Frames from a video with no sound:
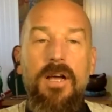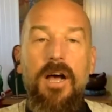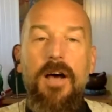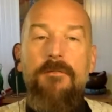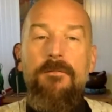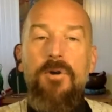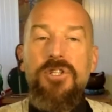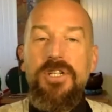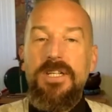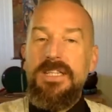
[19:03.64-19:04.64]

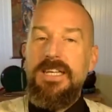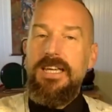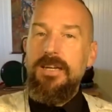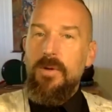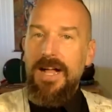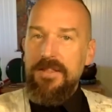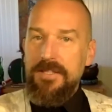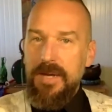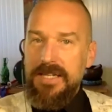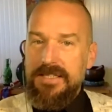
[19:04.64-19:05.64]
Unfortunately, while this
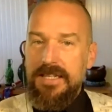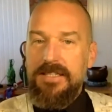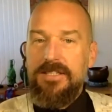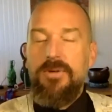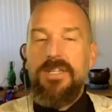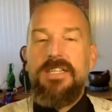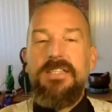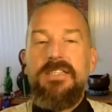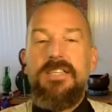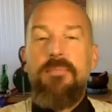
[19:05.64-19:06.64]
makes sense to us
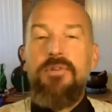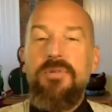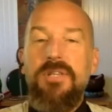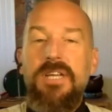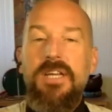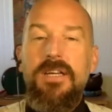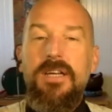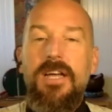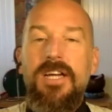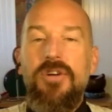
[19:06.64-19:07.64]
conceptually,
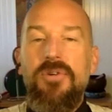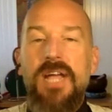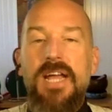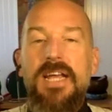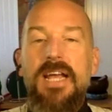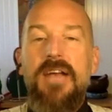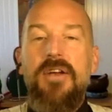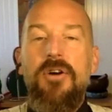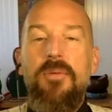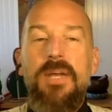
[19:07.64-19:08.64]
creating an
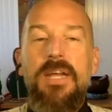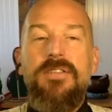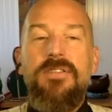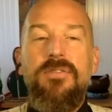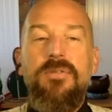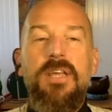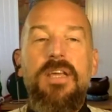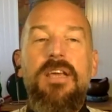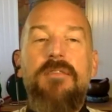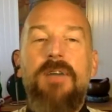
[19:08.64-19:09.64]
open and soothing
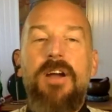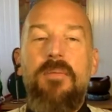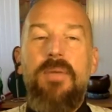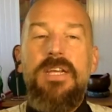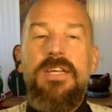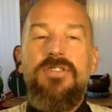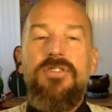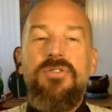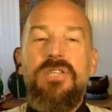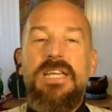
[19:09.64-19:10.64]
environment is
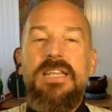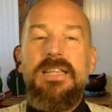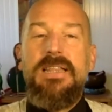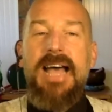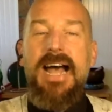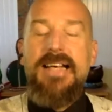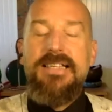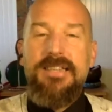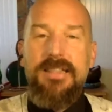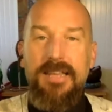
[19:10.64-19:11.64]
usually the
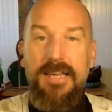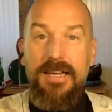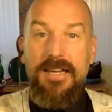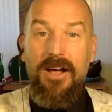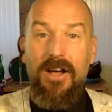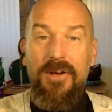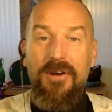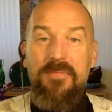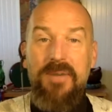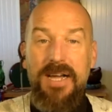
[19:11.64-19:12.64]
last thing on
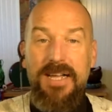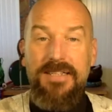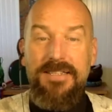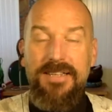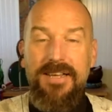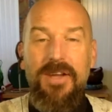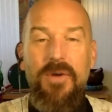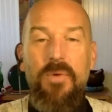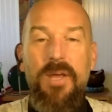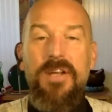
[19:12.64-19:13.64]
our minds
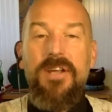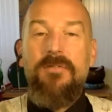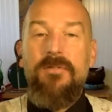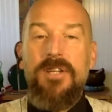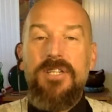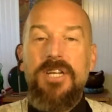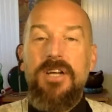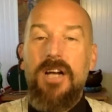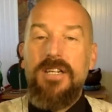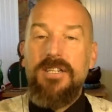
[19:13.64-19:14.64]
when confronting
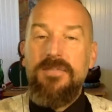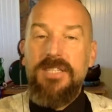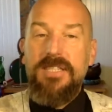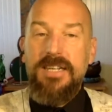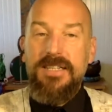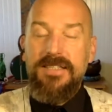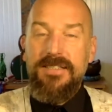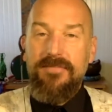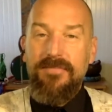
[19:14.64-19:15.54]
cognitive dissonance.